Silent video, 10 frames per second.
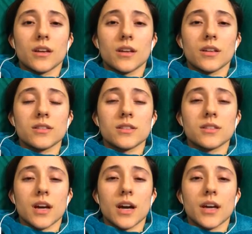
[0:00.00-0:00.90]

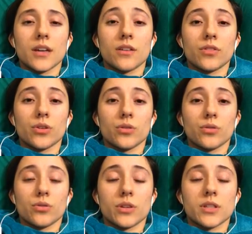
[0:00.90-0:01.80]
inside of your
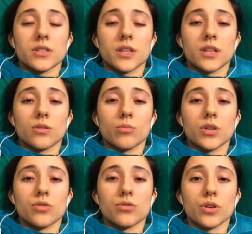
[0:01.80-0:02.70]
uterus, the
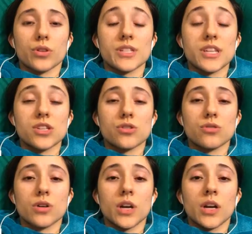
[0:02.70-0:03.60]
endometrial tissue,